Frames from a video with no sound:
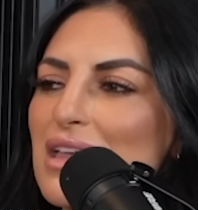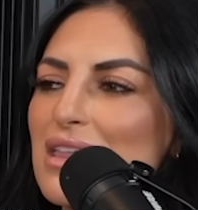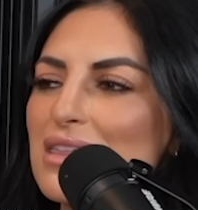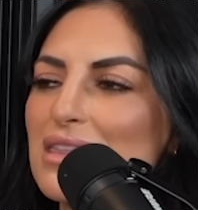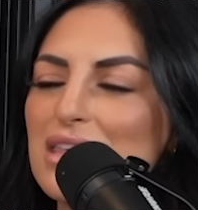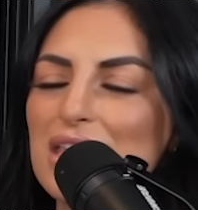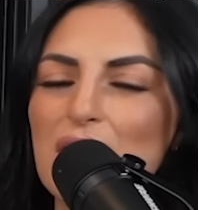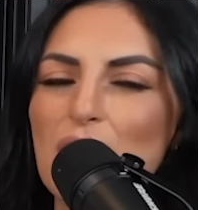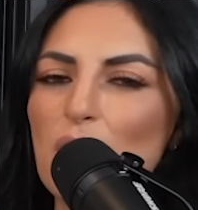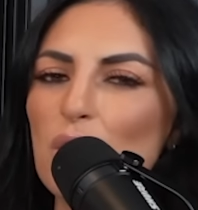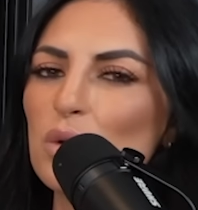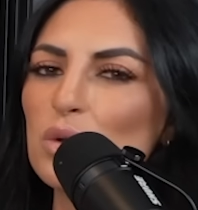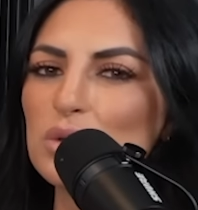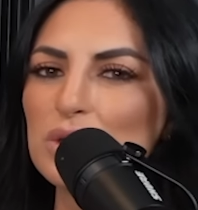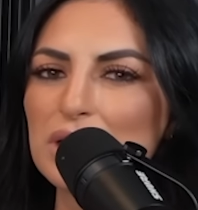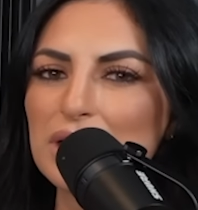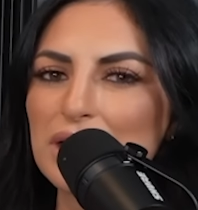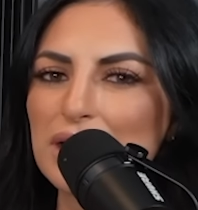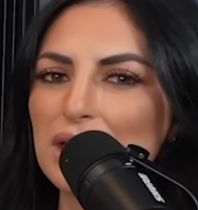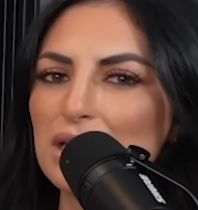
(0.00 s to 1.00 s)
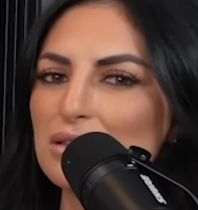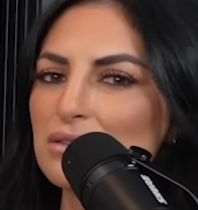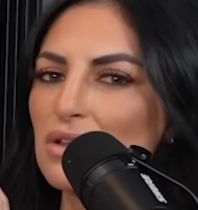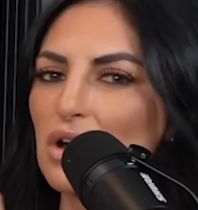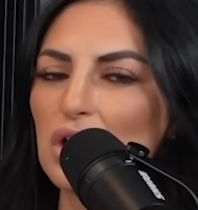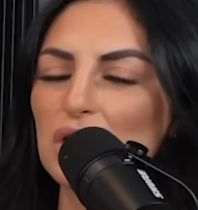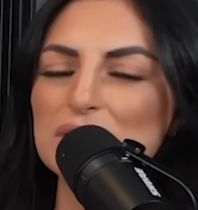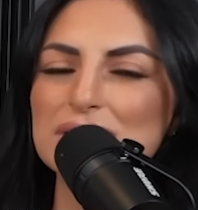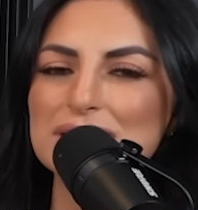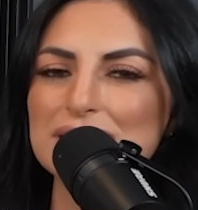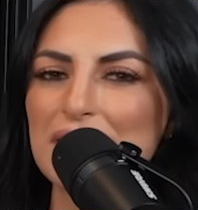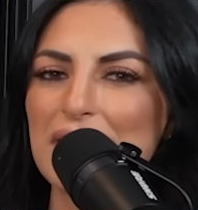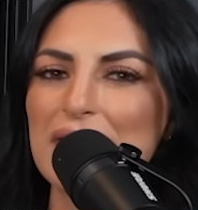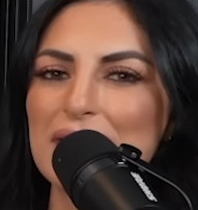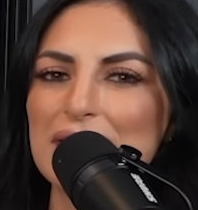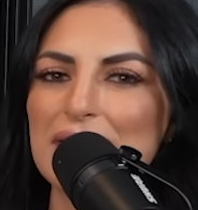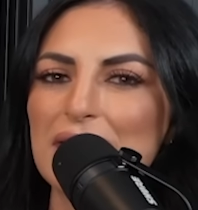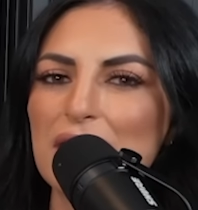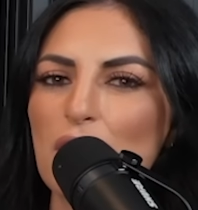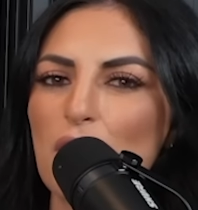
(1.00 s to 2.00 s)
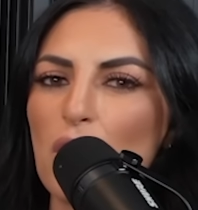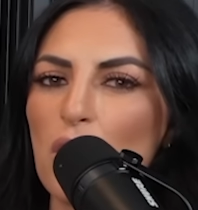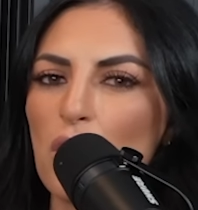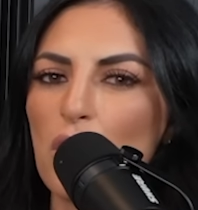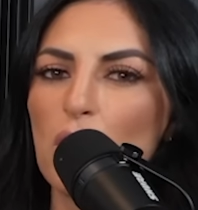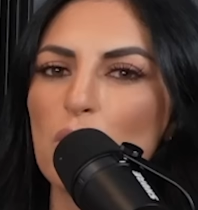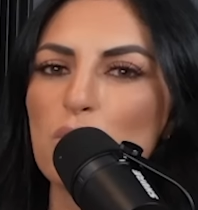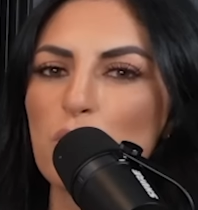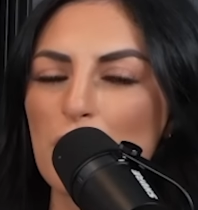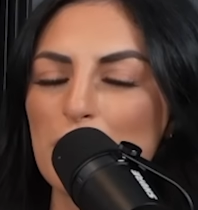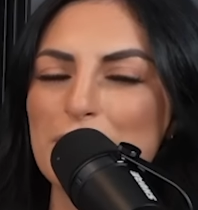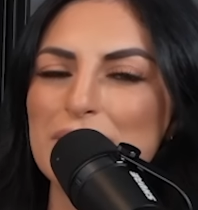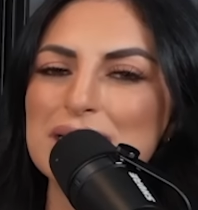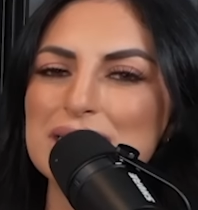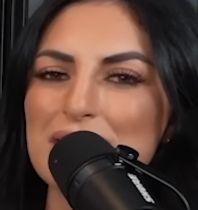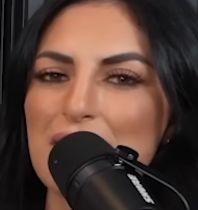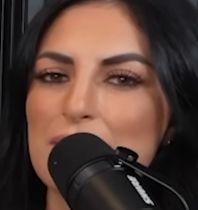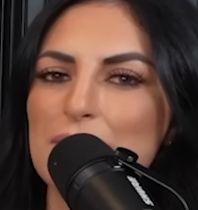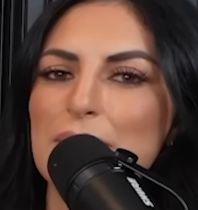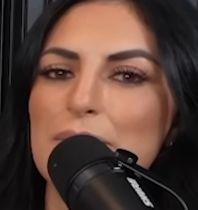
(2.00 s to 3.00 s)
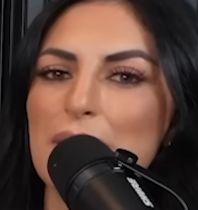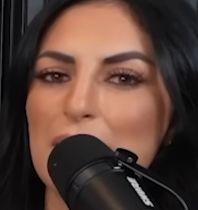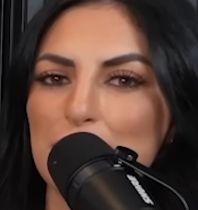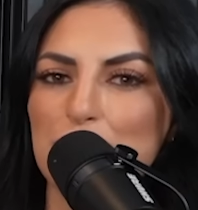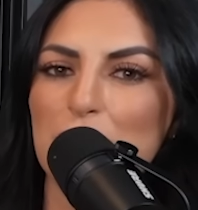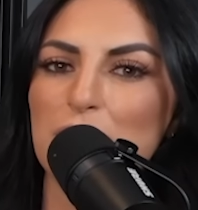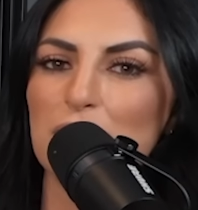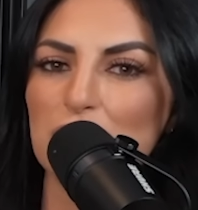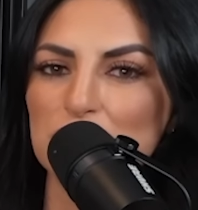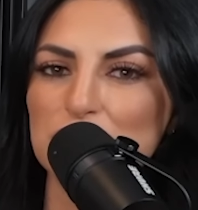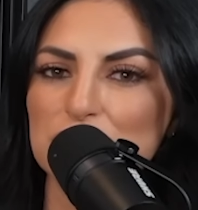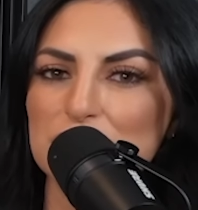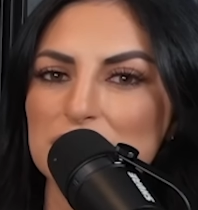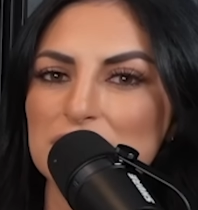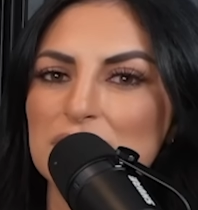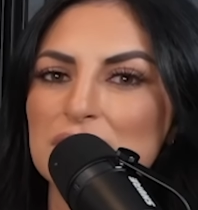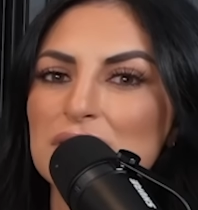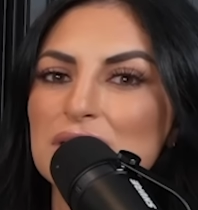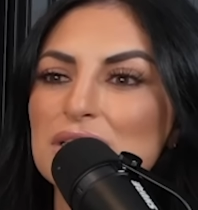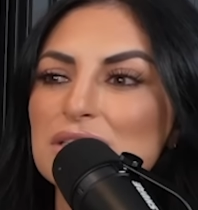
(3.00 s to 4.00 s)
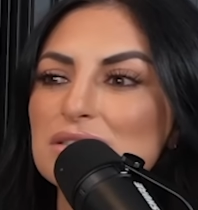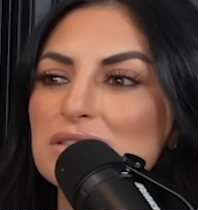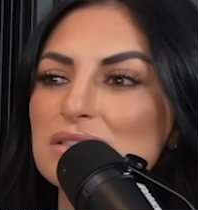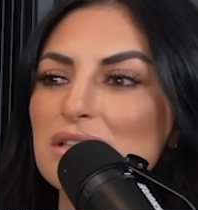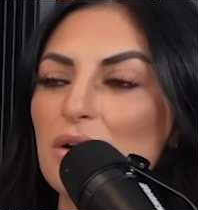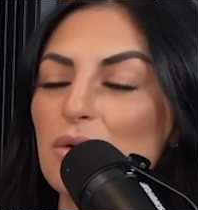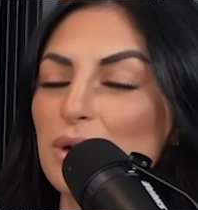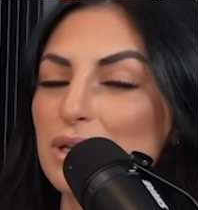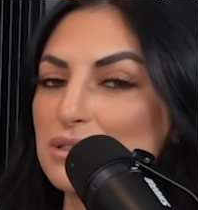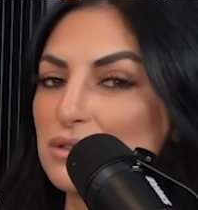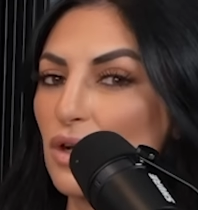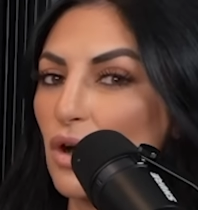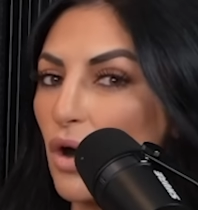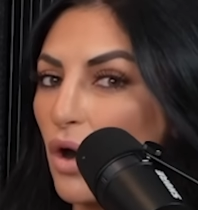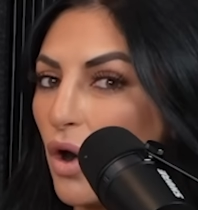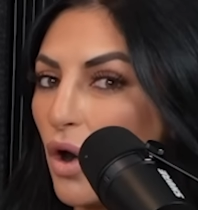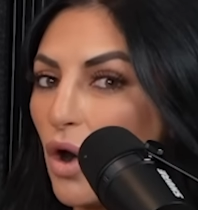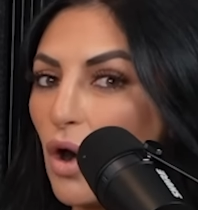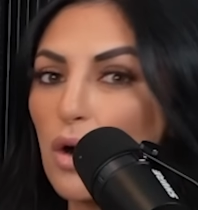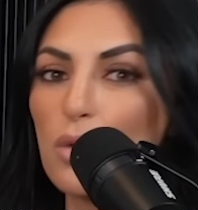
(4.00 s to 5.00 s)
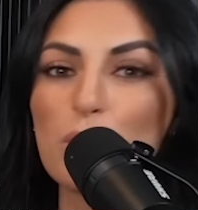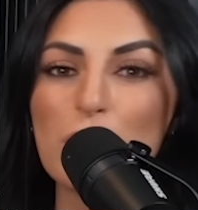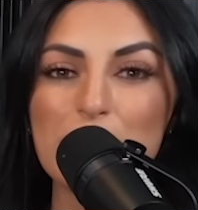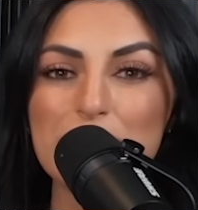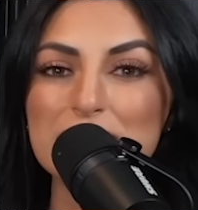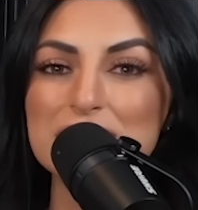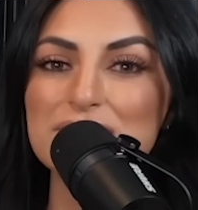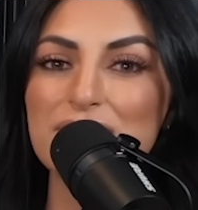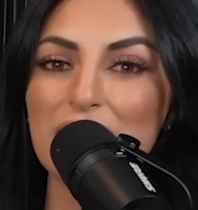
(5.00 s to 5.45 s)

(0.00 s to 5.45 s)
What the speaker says: the only long-standing all-women's MMA promotion. So it's all women's